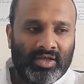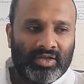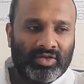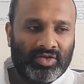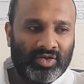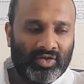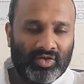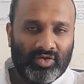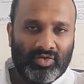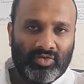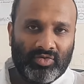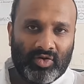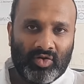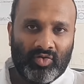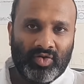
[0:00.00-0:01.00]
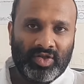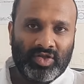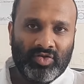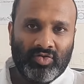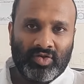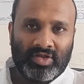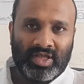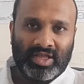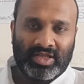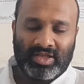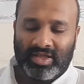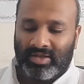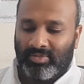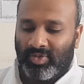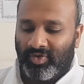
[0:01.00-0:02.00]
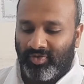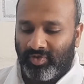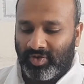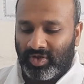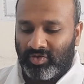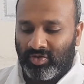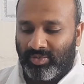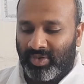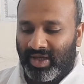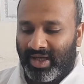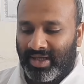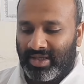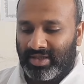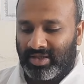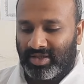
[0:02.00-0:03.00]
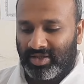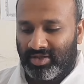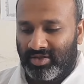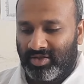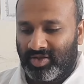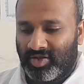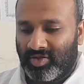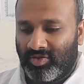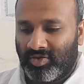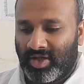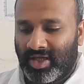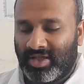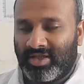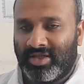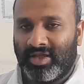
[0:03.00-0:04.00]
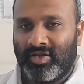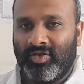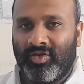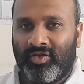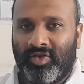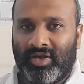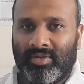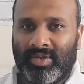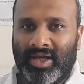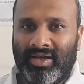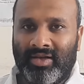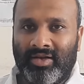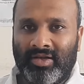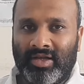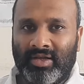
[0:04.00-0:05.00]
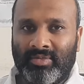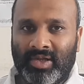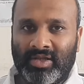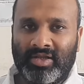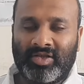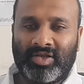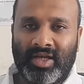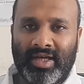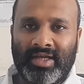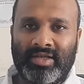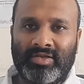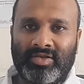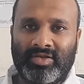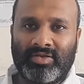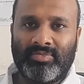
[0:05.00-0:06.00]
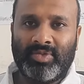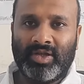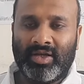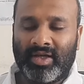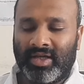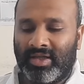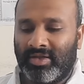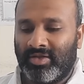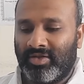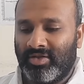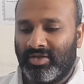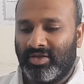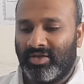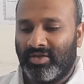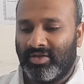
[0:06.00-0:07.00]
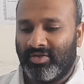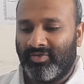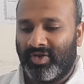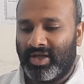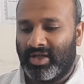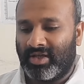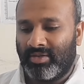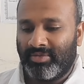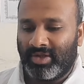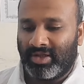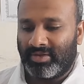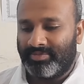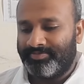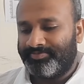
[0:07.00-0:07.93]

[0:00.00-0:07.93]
So always do your testing before you apply it. So that's the good thing about learning about the science behind fire cupping.